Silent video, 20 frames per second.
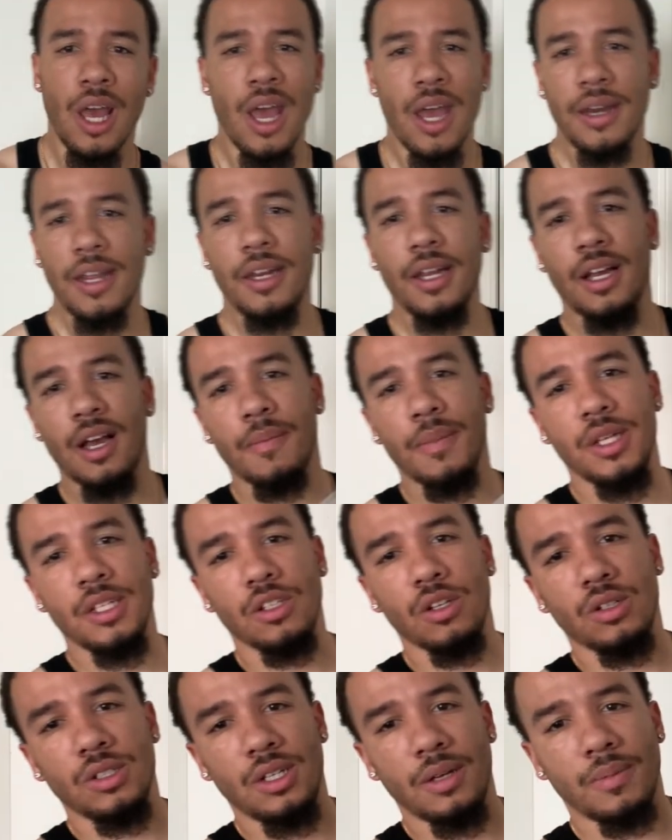They did come in these
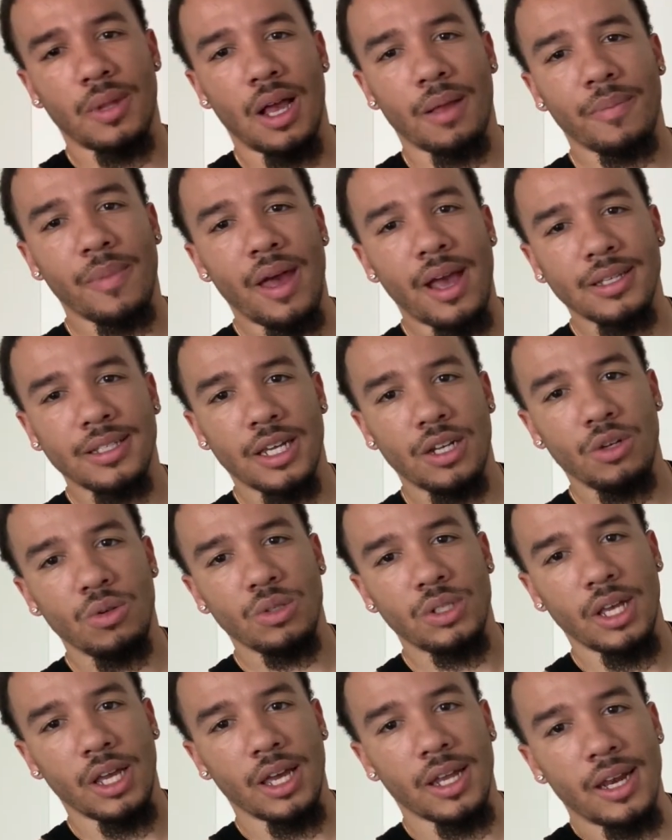little Ziploc bags that do
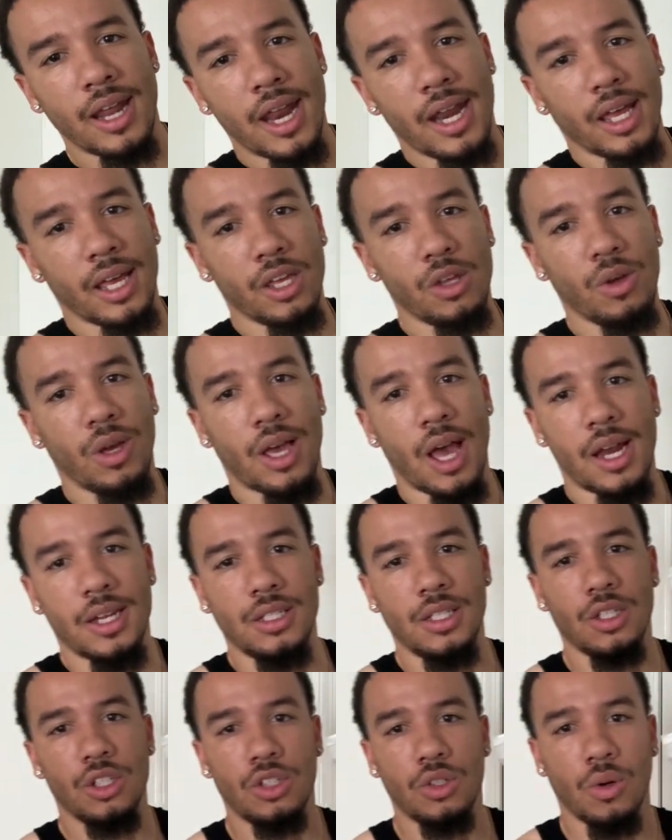say Kinetic, and you kind of see
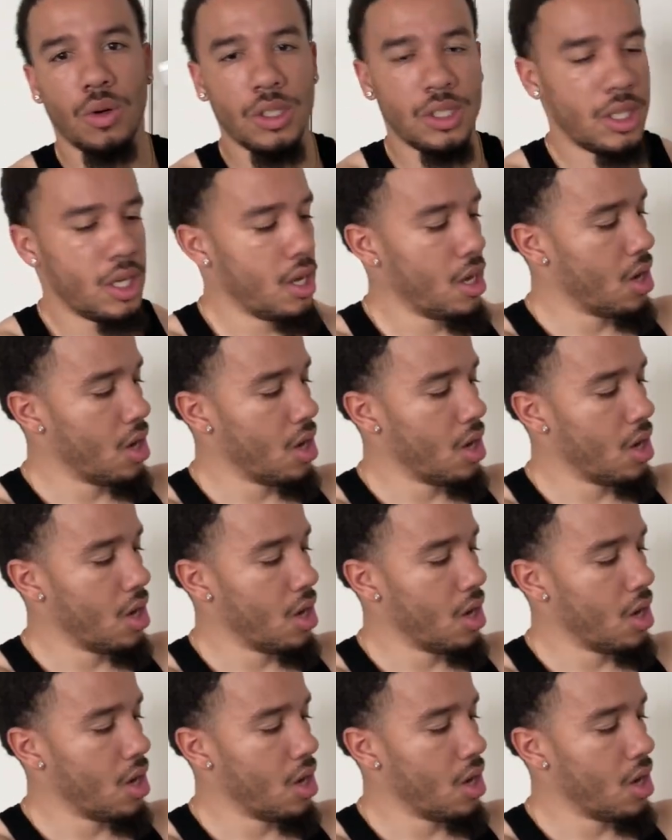the shorts